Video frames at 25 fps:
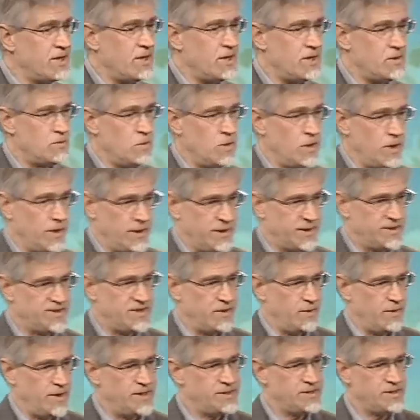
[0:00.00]
hard work,
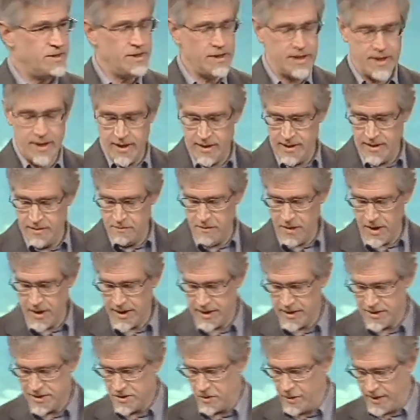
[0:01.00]
so I took
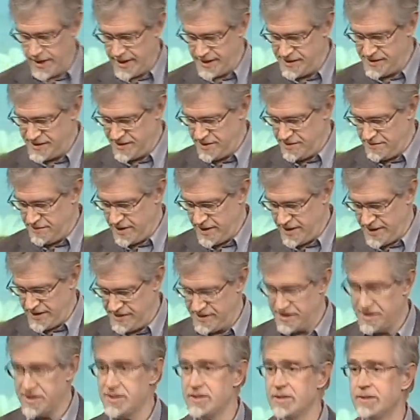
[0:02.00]
Mark Twain's
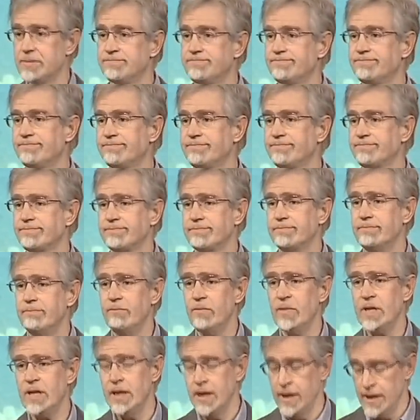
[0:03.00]
advice.
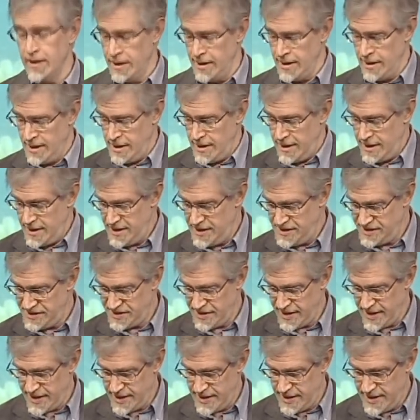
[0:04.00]
He
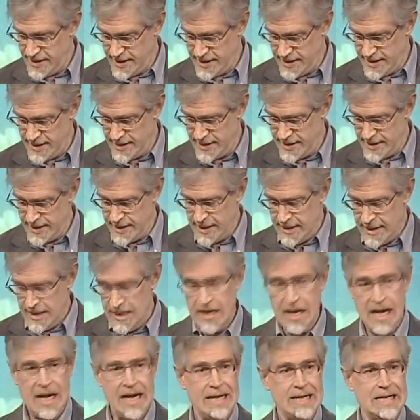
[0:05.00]
said,
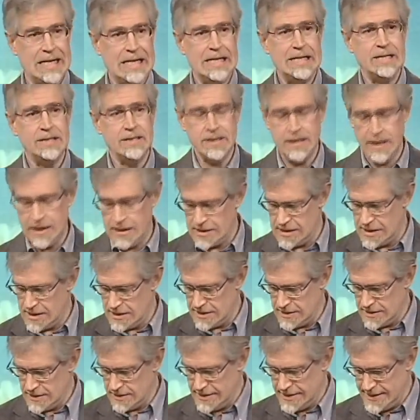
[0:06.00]
"I hired a
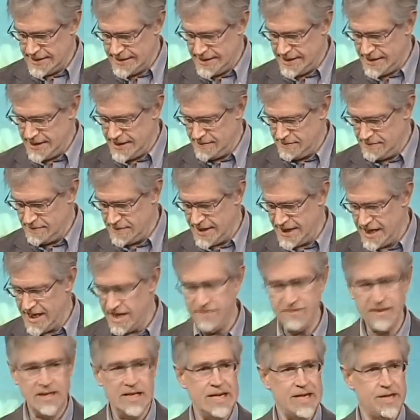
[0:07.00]
hall and
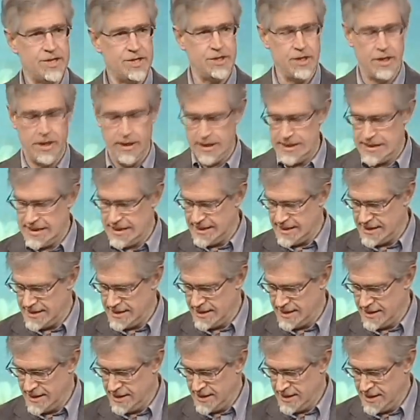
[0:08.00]
gave a lecture.
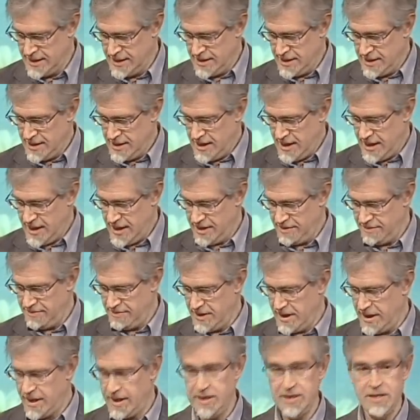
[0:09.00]
I have
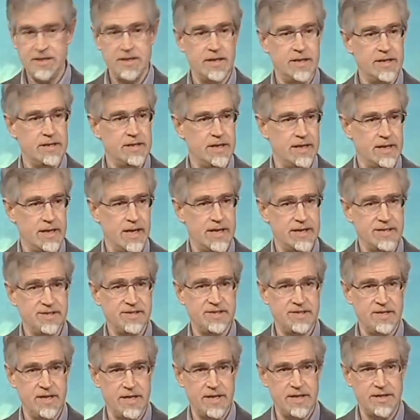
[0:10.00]
not done an
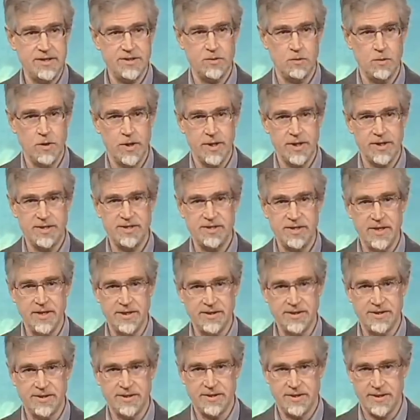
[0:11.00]
honest day's work
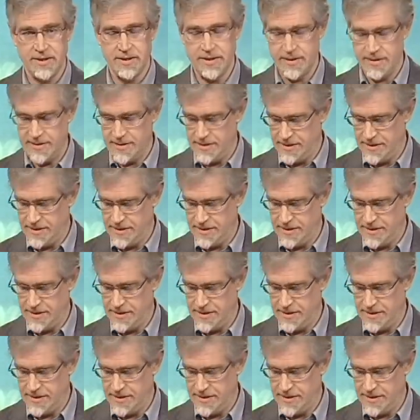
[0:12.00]
since."